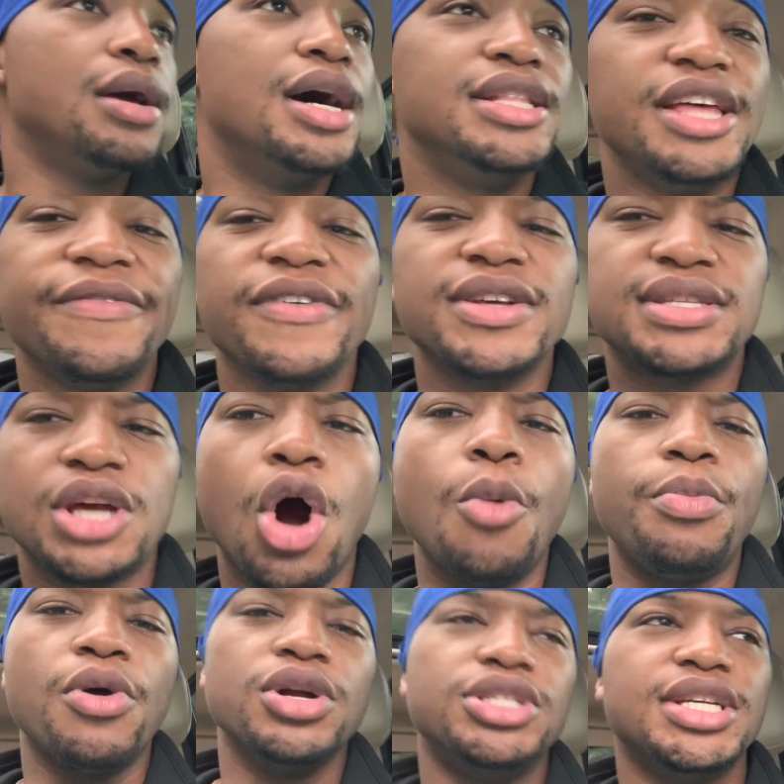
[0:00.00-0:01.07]
a different
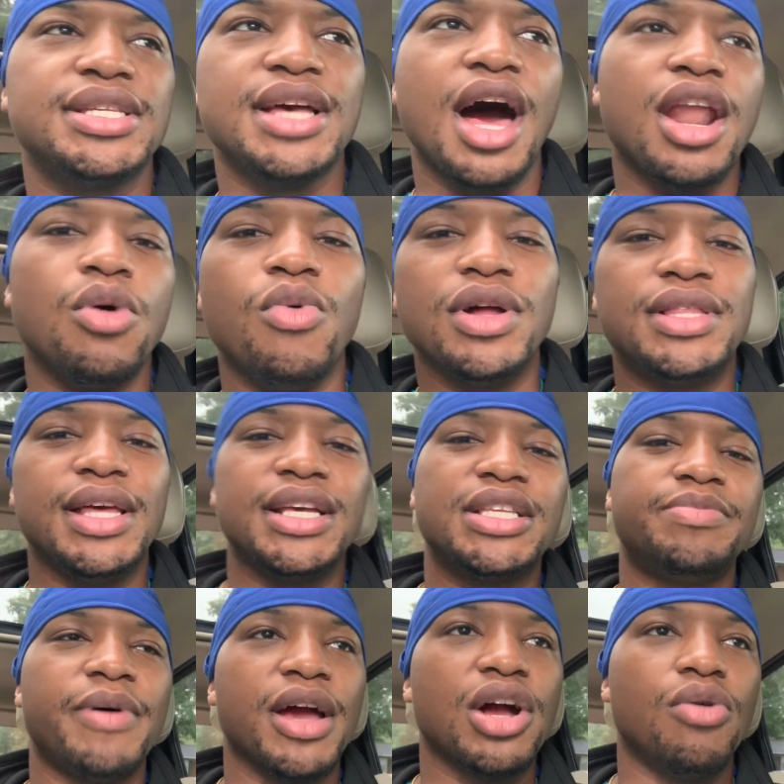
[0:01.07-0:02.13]
scope, or just kind of what to
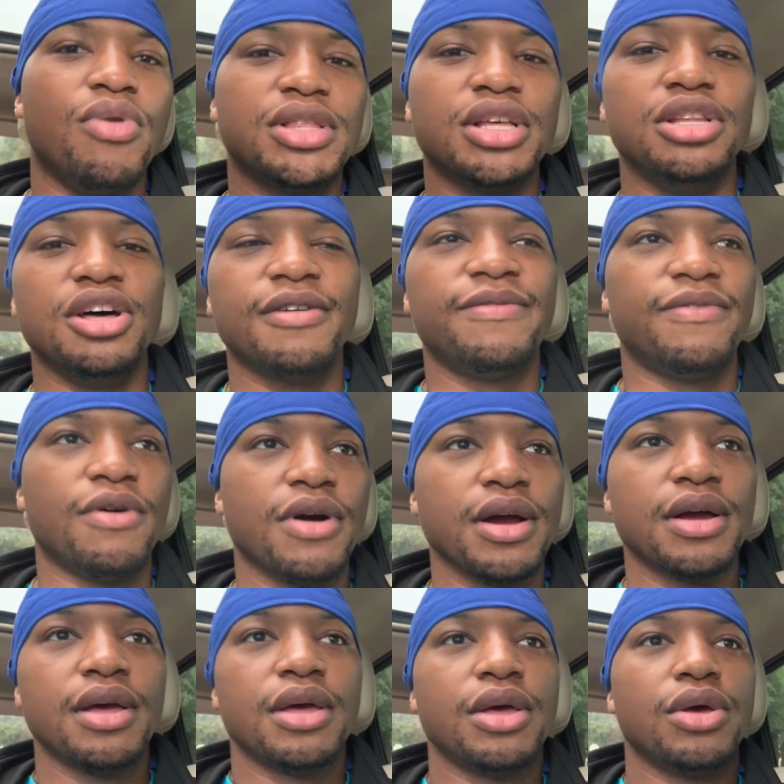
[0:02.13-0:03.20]
expect or what to look
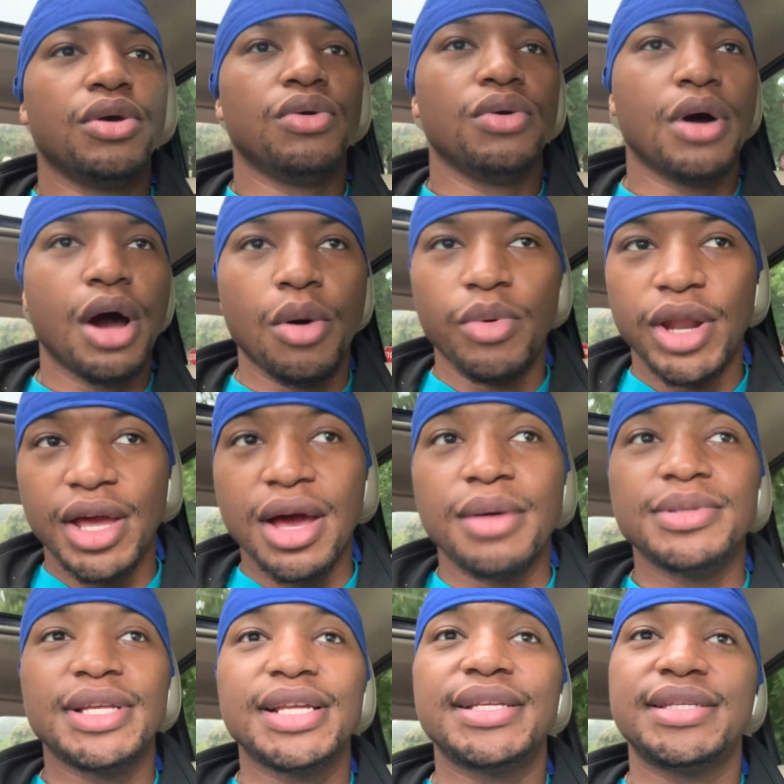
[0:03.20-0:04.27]
for when it
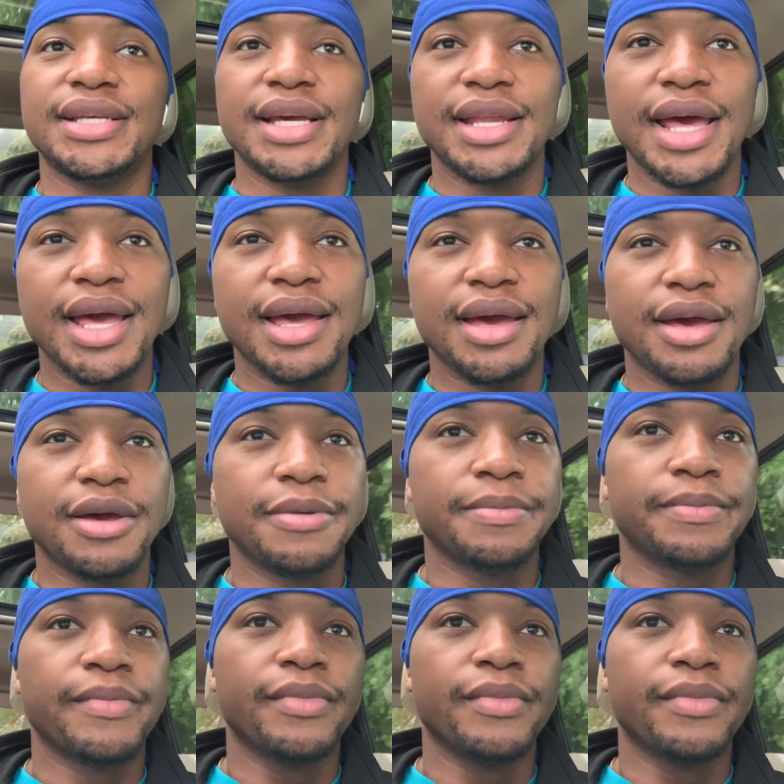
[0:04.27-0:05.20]
comes to this CNA game.